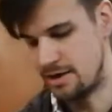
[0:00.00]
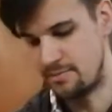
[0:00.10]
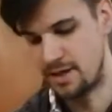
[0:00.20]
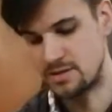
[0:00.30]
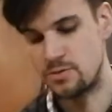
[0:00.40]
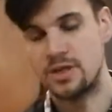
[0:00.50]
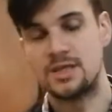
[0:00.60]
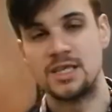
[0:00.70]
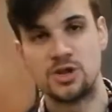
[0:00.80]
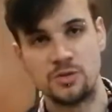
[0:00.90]
That's what a
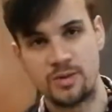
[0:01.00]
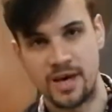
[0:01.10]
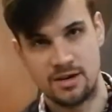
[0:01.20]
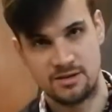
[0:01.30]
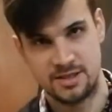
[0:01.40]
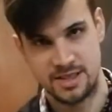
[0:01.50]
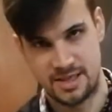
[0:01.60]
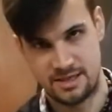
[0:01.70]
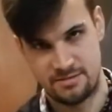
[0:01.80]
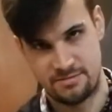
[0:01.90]
digital piano is going to
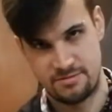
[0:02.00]
have.